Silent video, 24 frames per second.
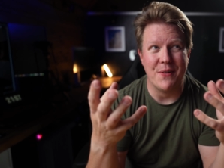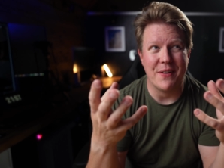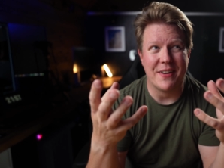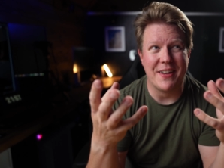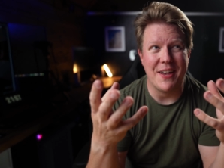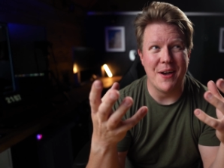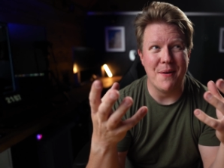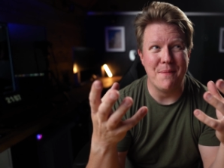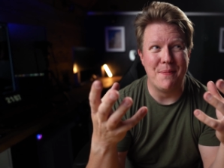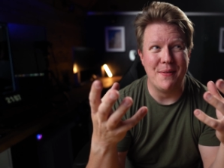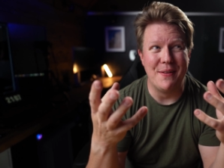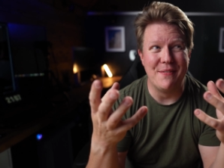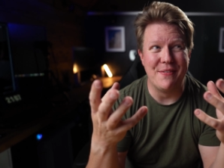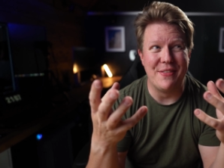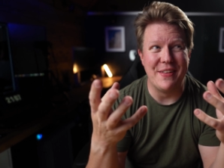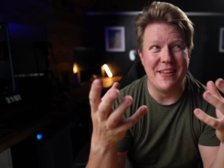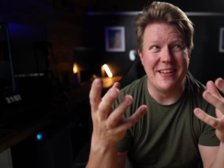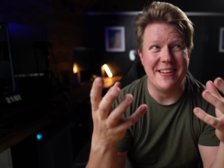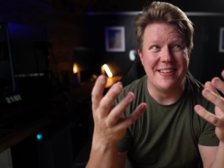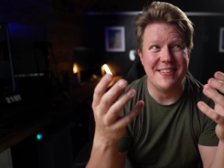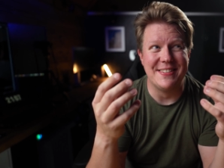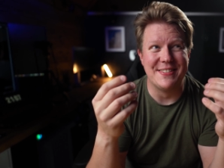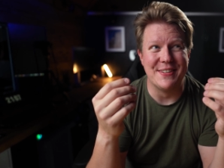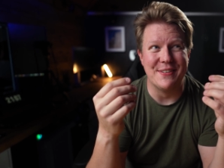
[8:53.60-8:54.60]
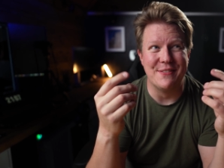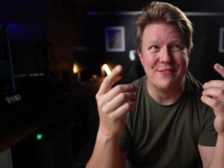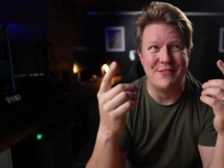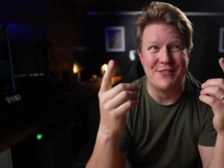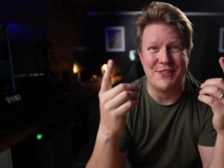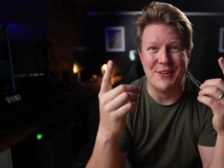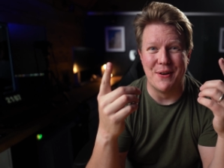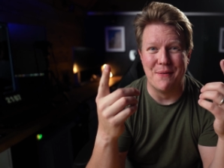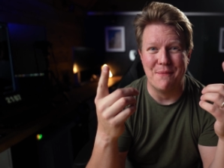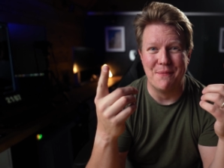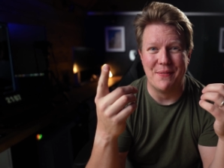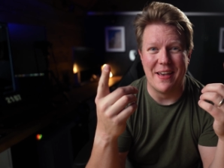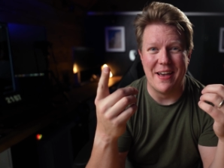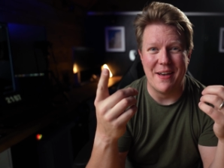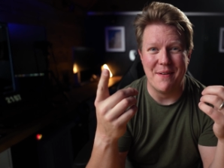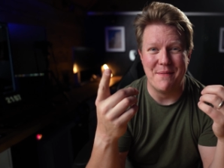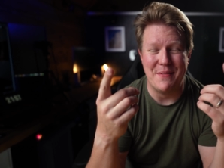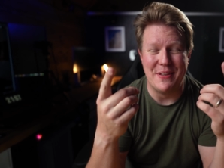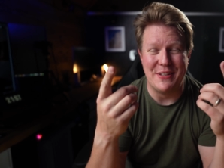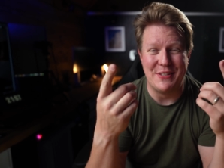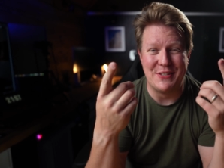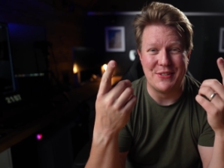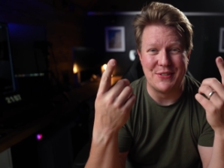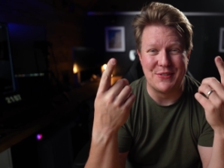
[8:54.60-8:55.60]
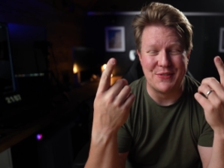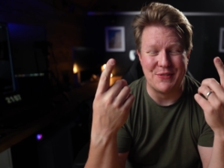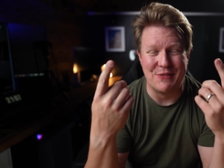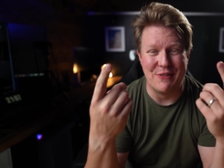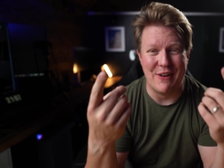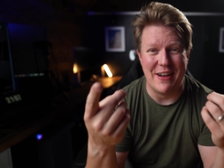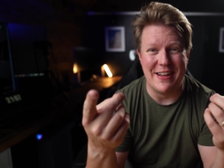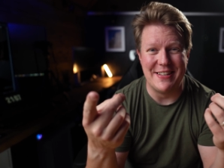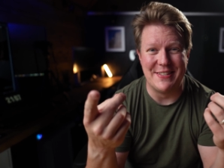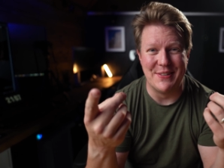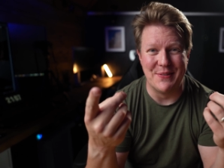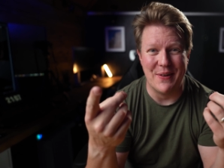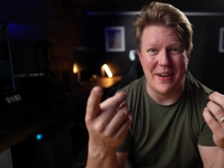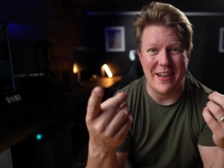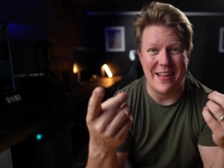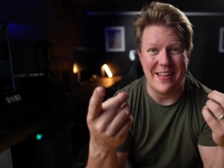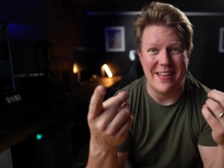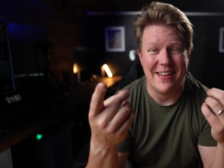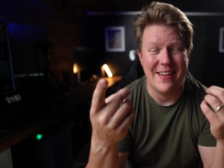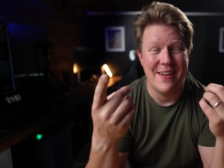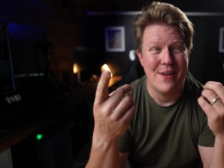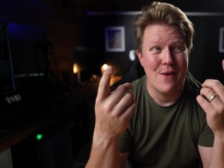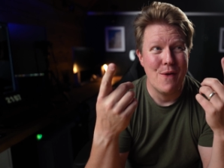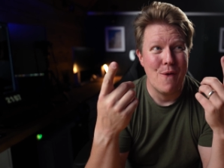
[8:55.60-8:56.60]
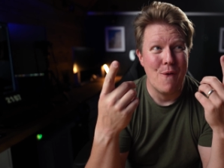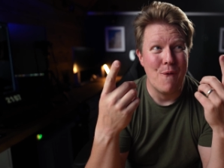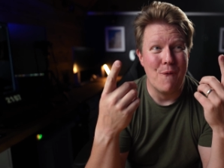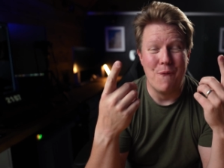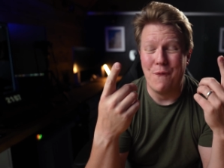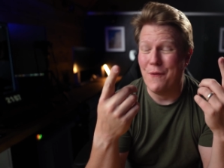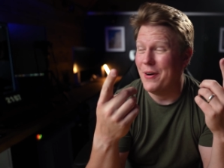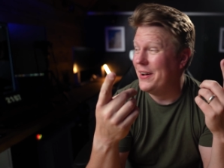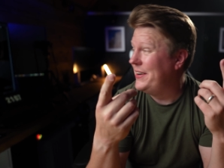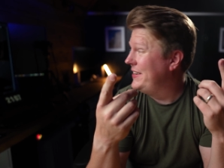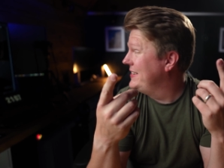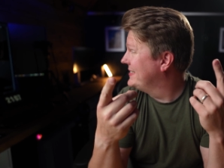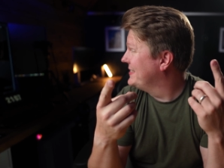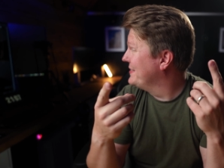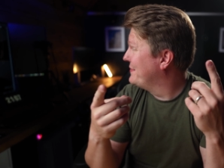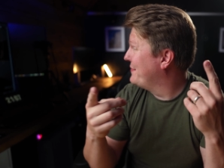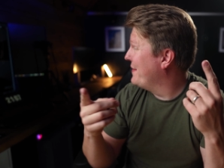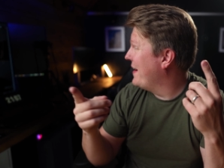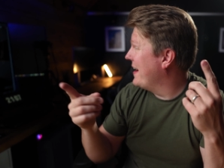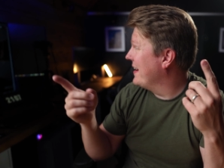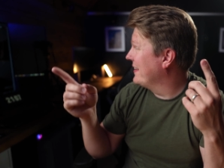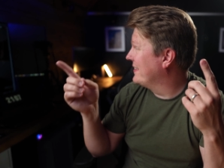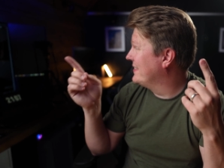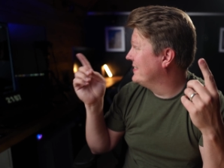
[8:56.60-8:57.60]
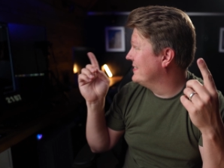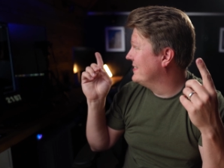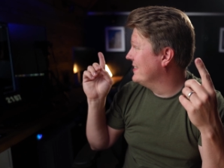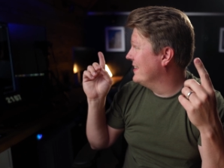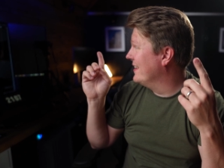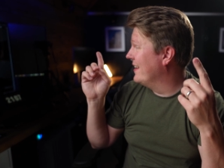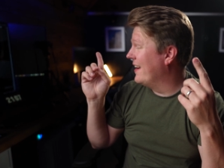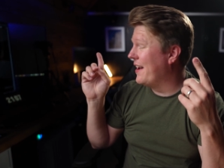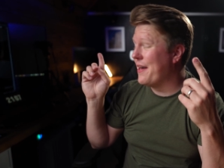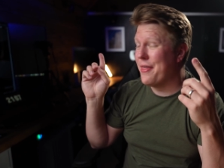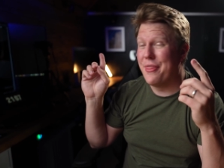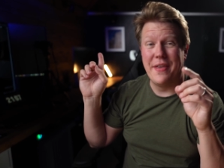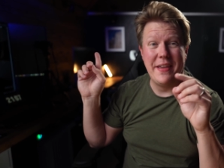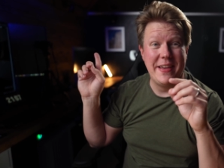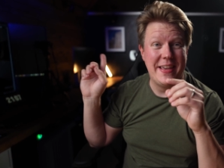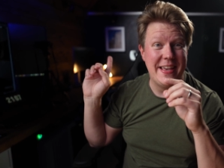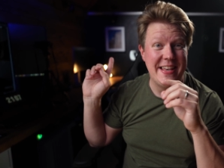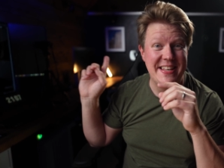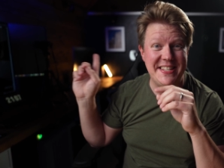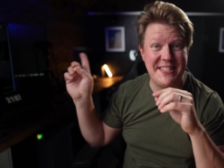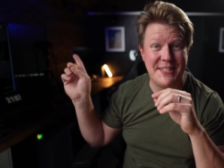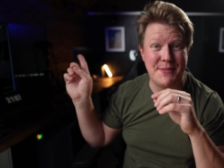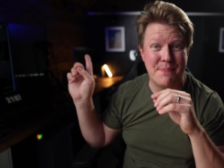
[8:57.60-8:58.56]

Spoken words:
a couple of things have jumped out at me straight away. One is the fact that I think his